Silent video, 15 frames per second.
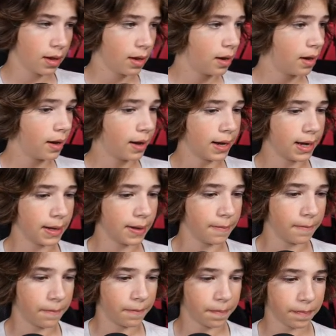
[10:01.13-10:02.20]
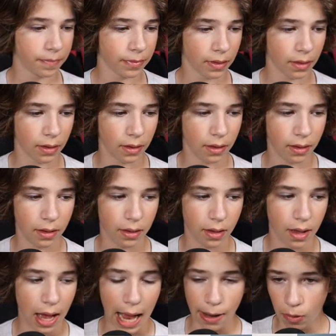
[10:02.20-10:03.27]
Um,
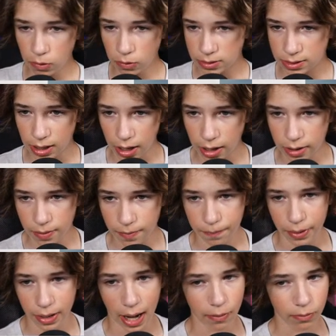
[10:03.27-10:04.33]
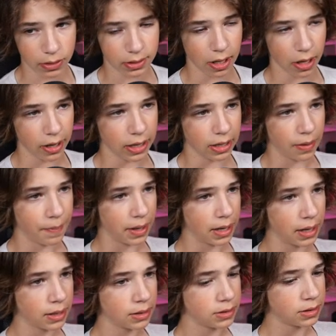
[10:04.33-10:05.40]
I won't start, but I will start in a
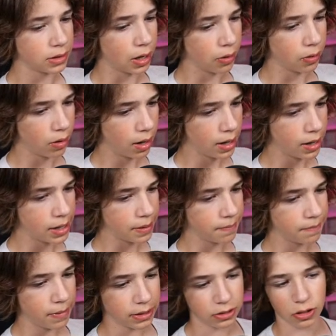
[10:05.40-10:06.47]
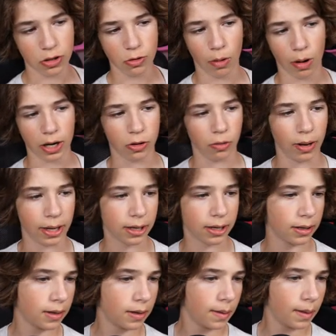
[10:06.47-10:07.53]
minute. So um, make sure you are quick.
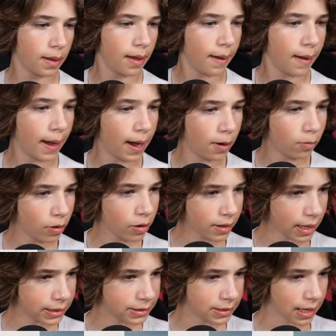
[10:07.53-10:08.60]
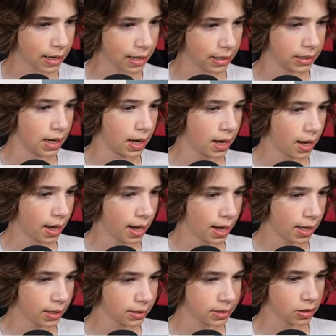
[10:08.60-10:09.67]
Uh, what are you guys saying? Uh,
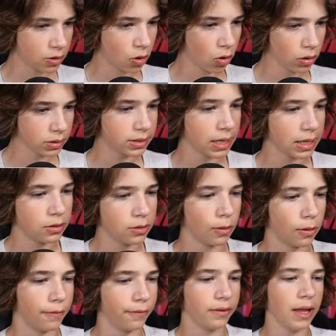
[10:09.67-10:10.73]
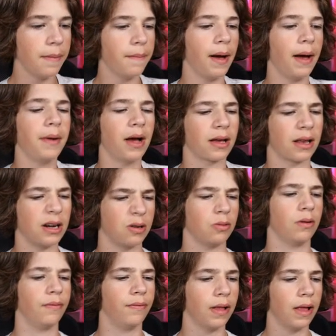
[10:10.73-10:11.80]
let's see. Cole's saying do a flip. I'm not going to do a
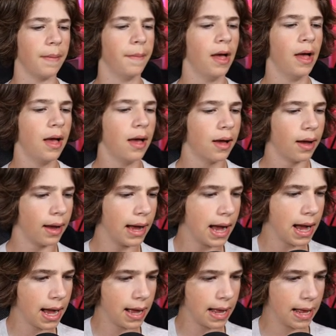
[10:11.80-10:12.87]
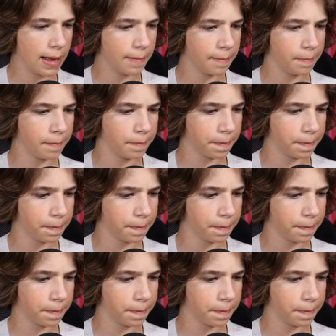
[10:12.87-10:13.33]
flip. Um,